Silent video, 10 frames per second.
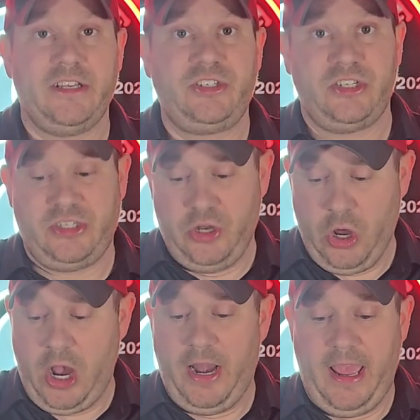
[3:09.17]
It's just
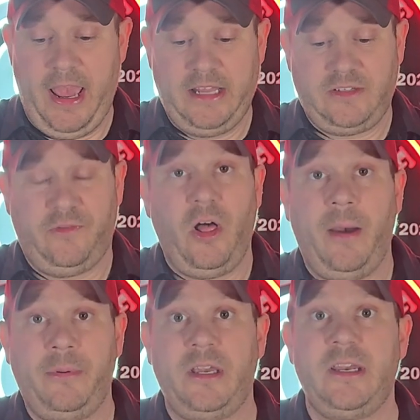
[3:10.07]
not as
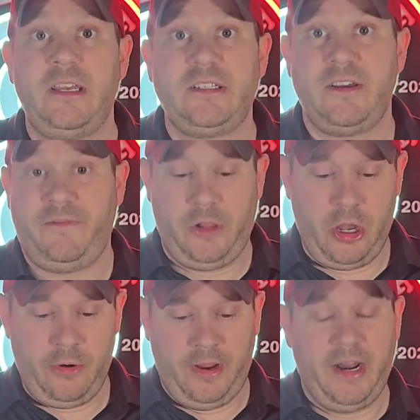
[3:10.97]
floppy as the
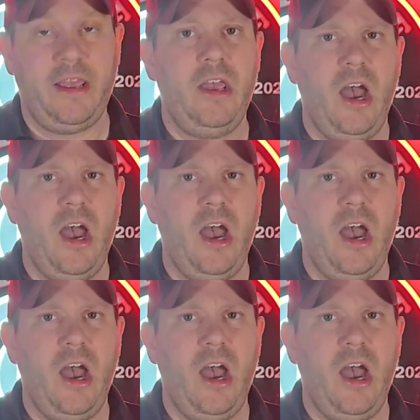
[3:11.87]
Flow, and I